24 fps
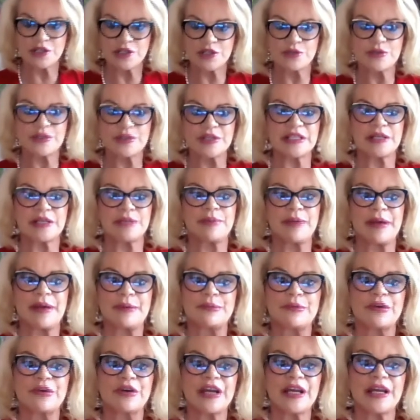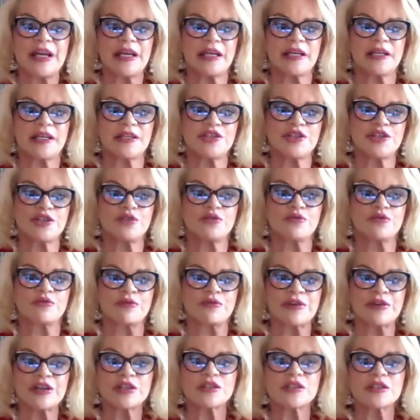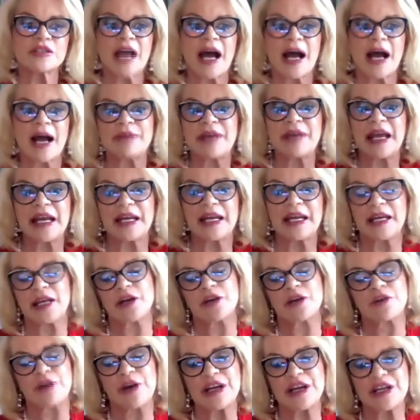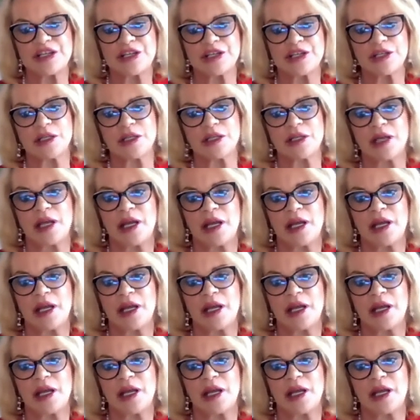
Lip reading: to see people get into real-time data integration